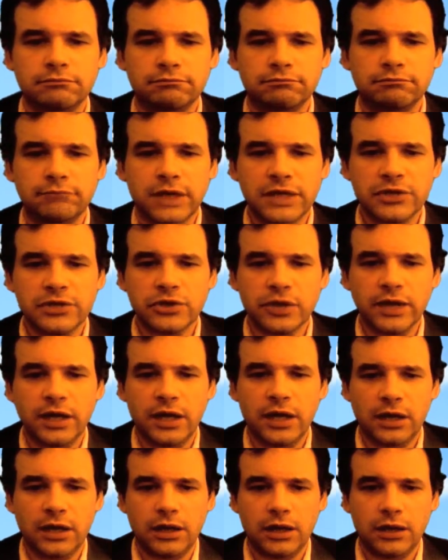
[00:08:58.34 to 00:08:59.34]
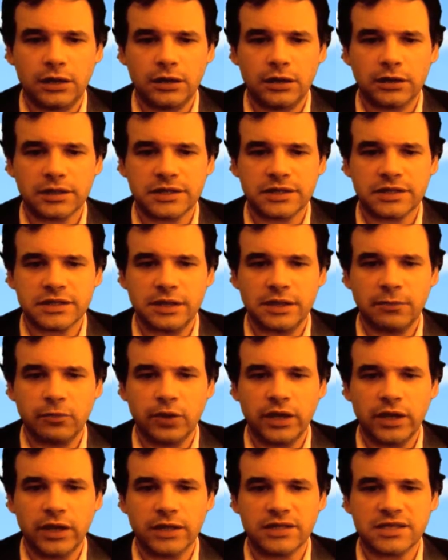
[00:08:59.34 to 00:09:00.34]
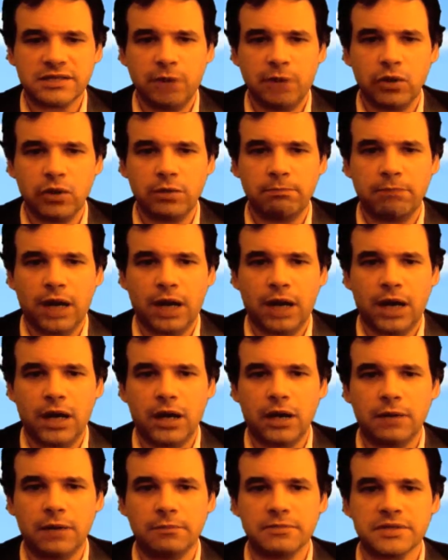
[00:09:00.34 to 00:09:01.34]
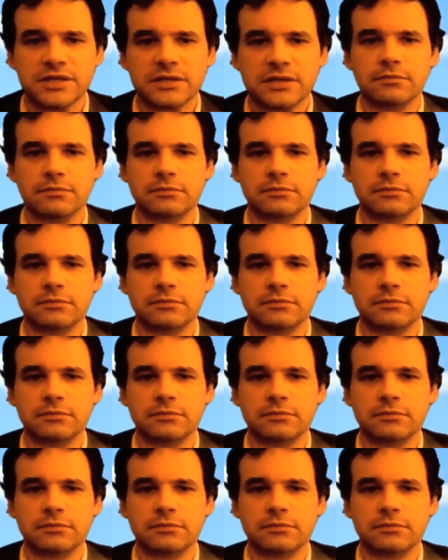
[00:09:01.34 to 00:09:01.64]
Montreal subway smoke bombs.